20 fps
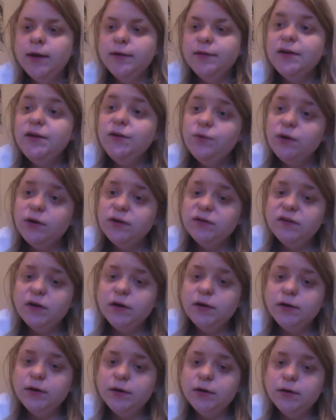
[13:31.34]
Then you want to
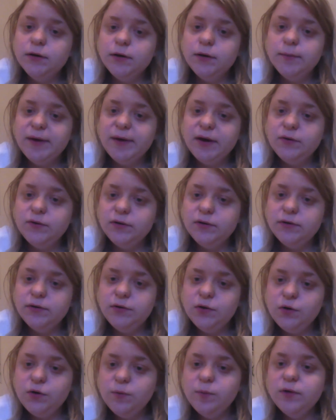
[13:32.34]
talk about
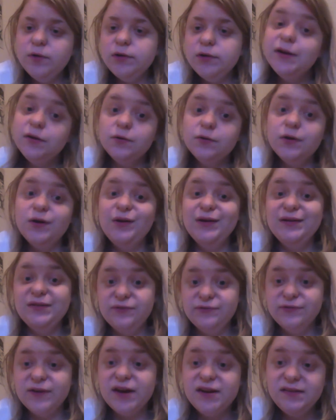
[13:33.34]
notable literary
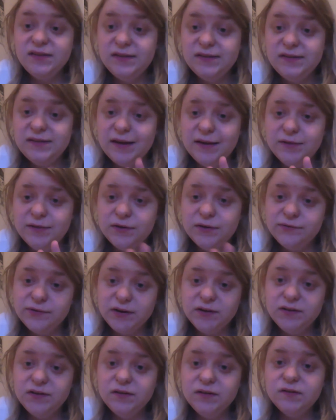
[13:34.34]
devices and their
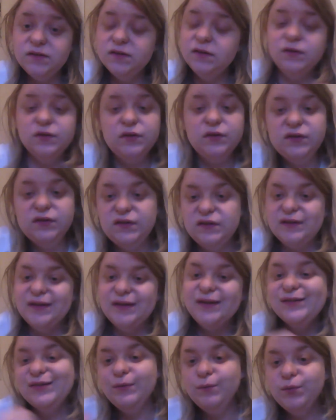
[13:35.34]
functions. So this is
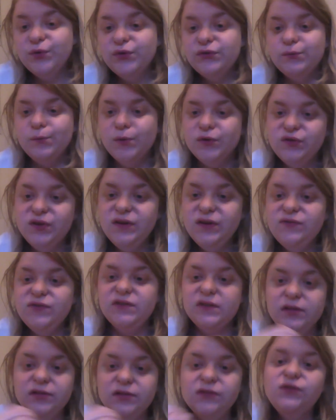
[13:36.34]
like symbols,
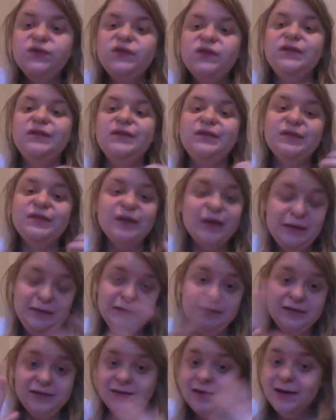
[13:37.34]
motifs, allusions,
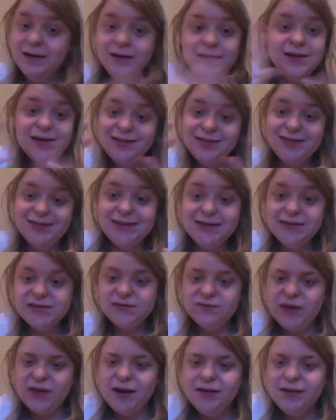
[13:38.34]
and things
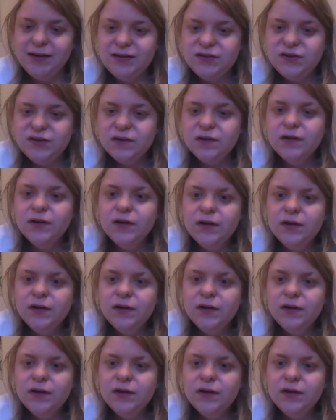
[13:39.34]
of that nature.